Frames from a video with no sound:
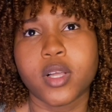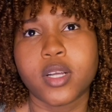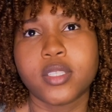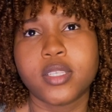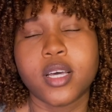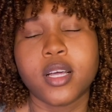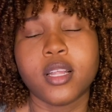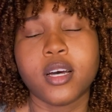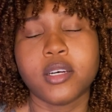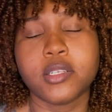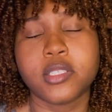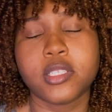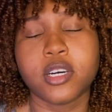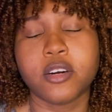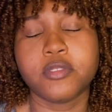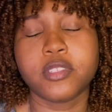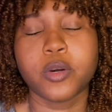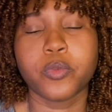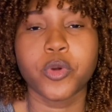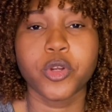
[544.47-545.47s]
tell
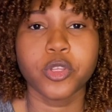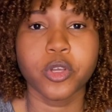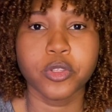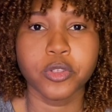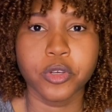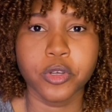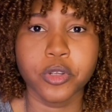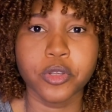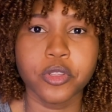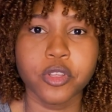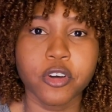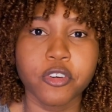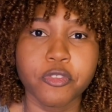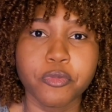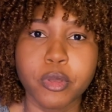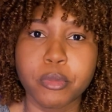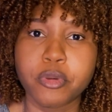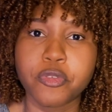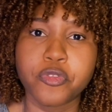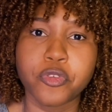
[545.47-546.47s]
ourselves that we're not good enough,
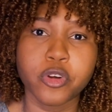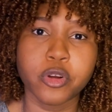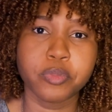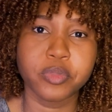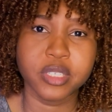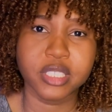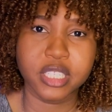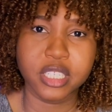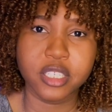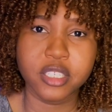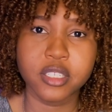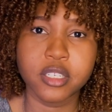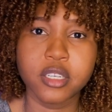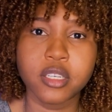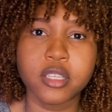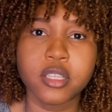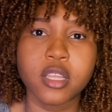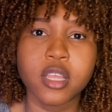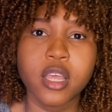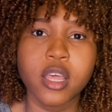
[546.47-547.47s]
maybe for a
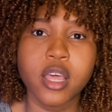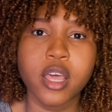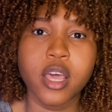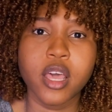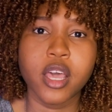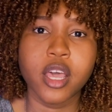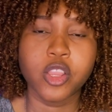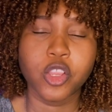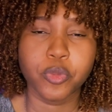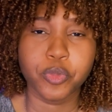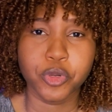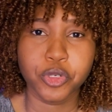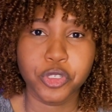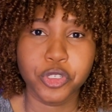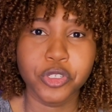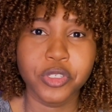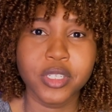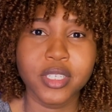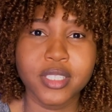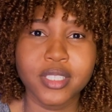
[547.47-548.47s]
position, an
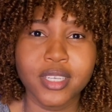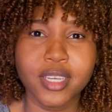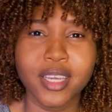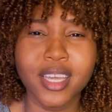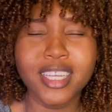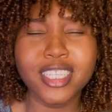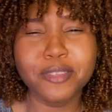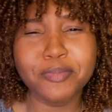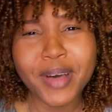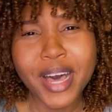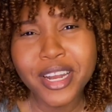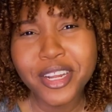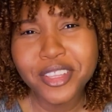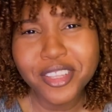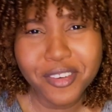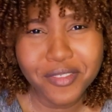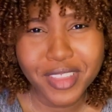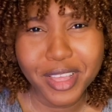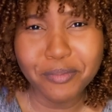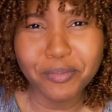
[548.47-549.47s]
opportunity. It's bad
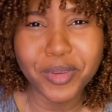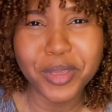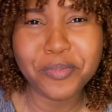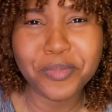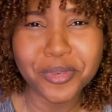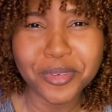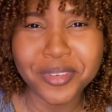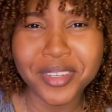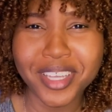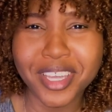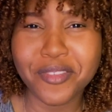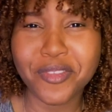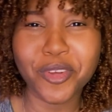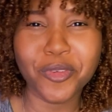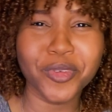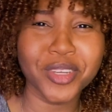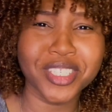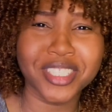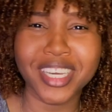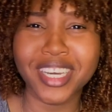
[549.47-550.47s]
enough that people give you
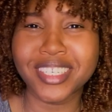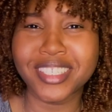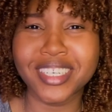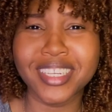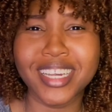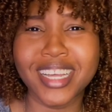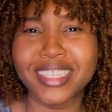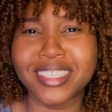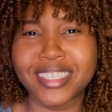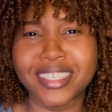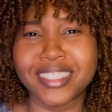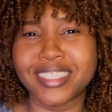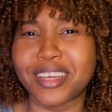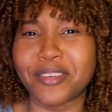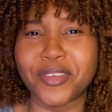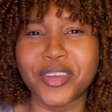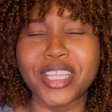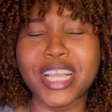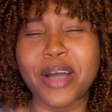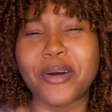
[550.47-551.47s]
rejection letters
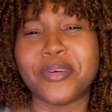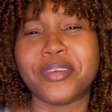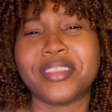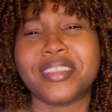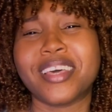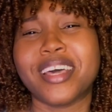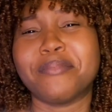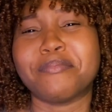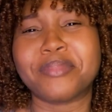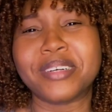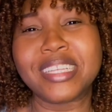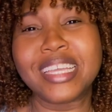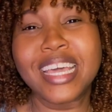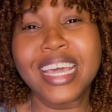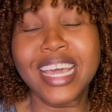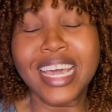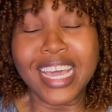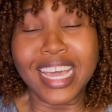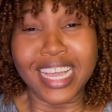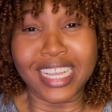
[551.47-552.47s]
every now and then, but
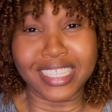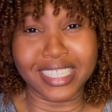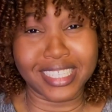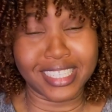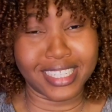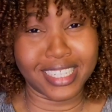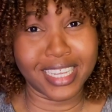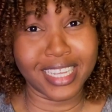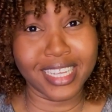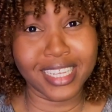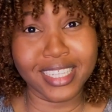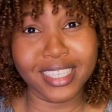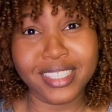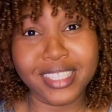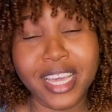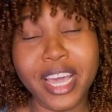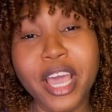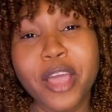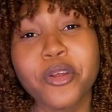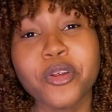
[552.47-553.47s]
it's
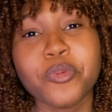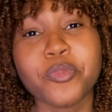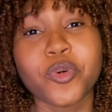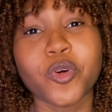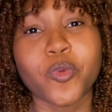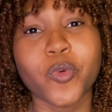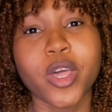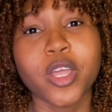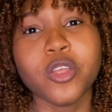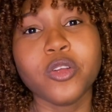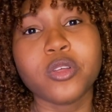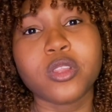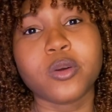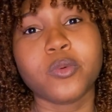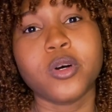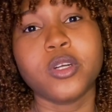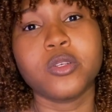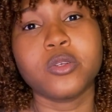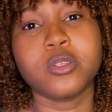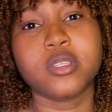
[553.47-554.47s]
terrible when you're the
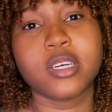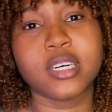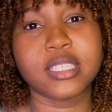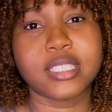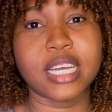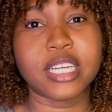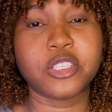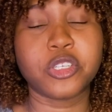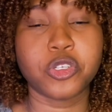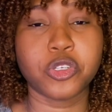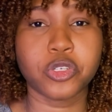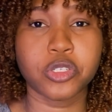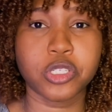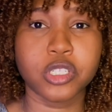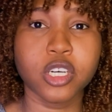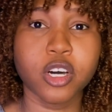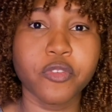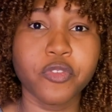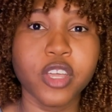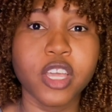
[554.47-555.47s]
one who does that to
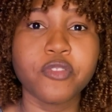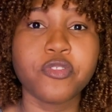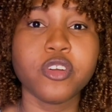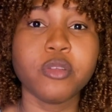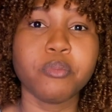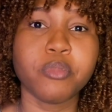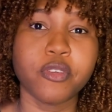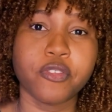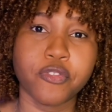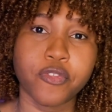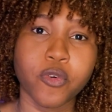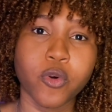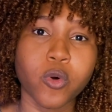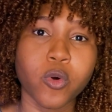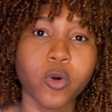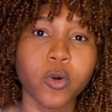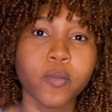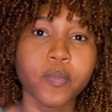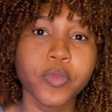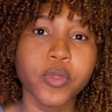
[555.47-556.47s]
yourself, even
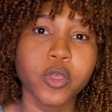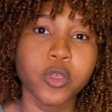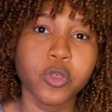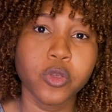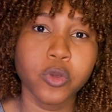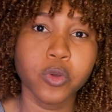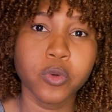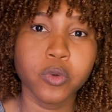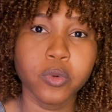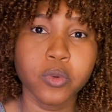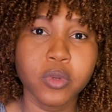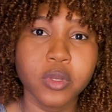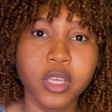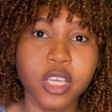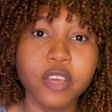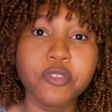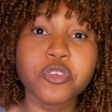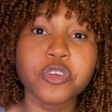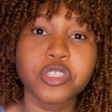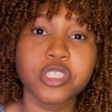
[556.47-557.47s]
before you
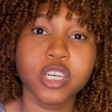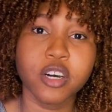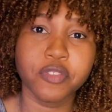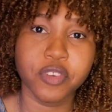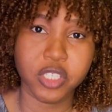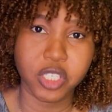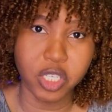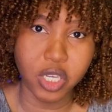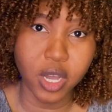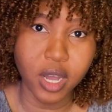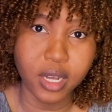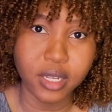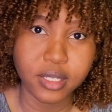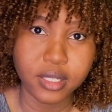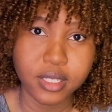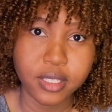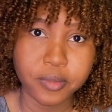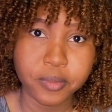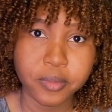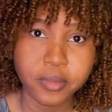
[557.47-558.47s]
give yourself a
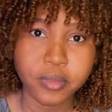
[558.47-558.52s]
chance.